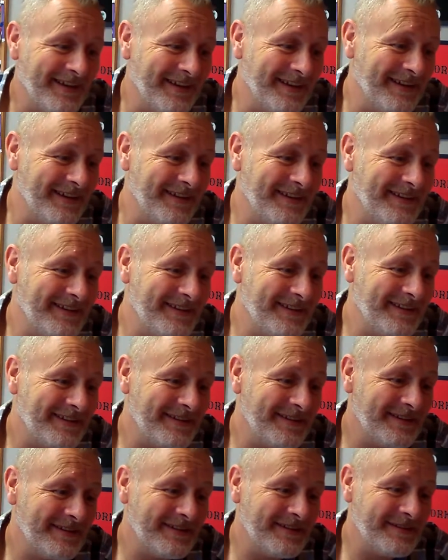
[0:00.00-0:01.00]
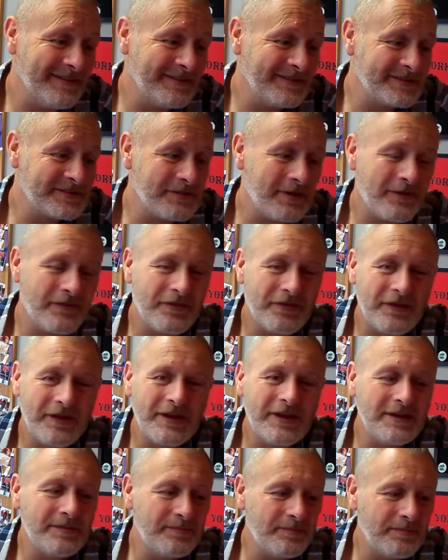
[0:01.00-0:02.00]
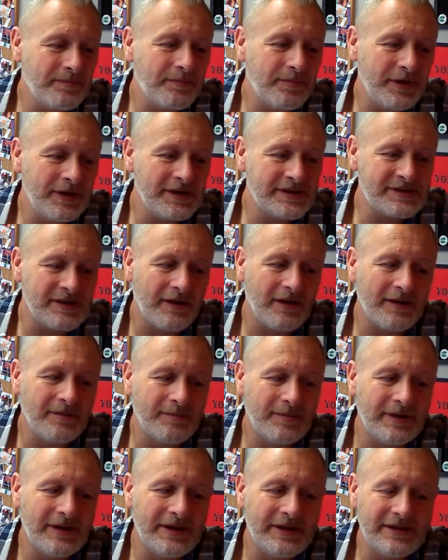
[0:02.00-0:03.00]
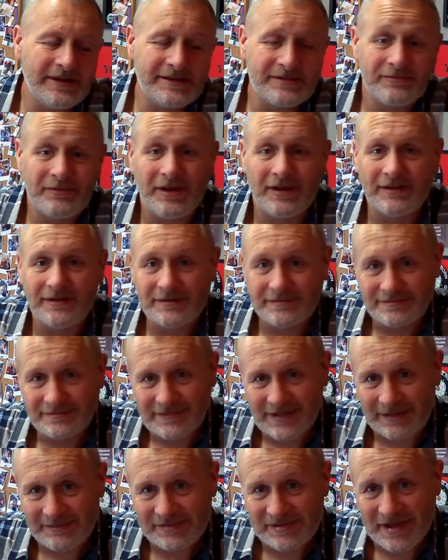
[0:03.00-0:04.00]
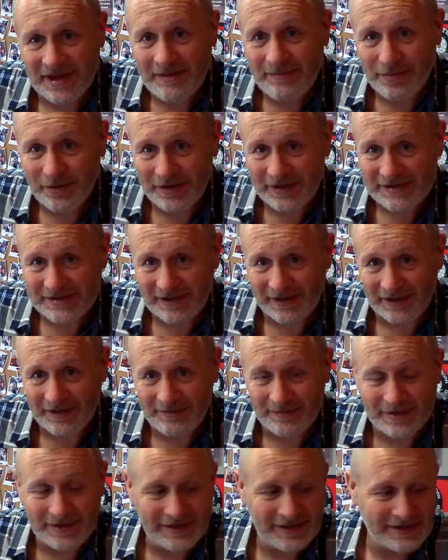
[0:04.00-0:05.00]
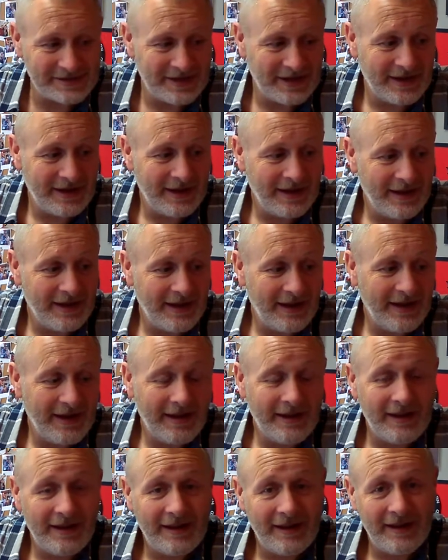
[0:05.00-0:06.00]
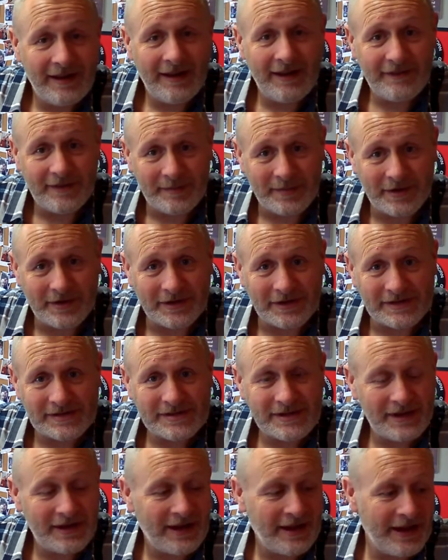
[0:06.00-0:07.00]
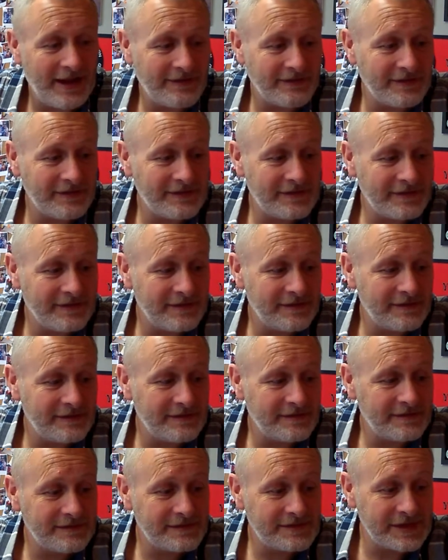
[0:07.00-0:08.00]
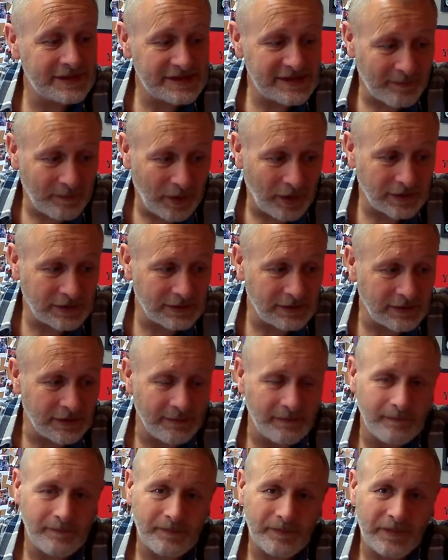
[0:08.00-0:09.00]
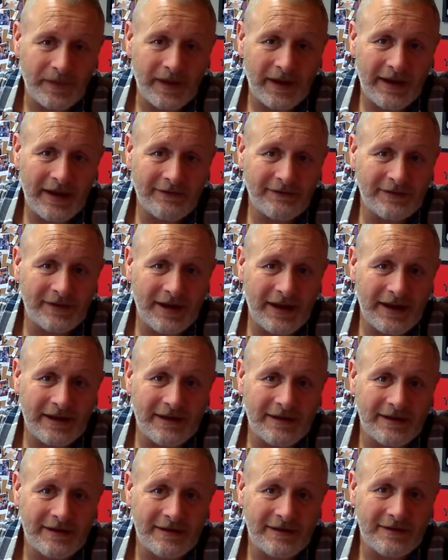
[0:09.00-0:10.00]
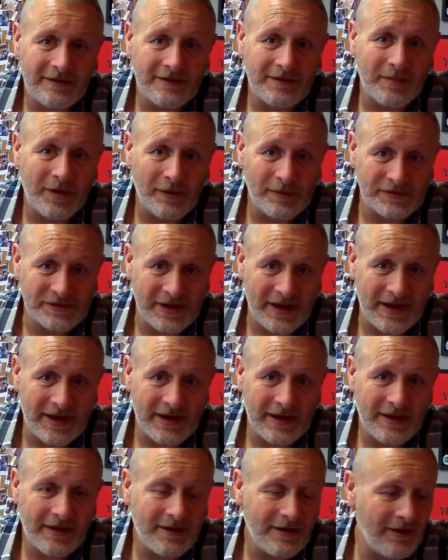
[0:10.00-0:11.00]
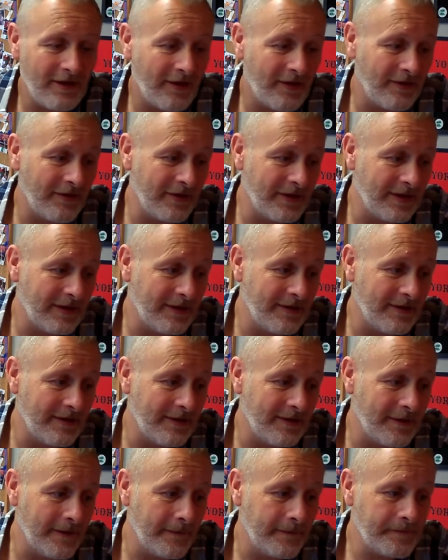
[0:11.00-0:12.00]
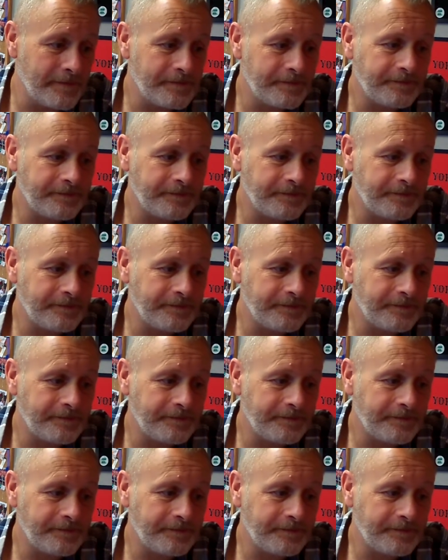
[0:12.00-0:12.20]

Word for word: uh, so I have three pretty solid beers. Well, I'm saying pretty solid beers. If I'm honest, I haven't, since I bottled them, I haven't had the Mosaic or the uh,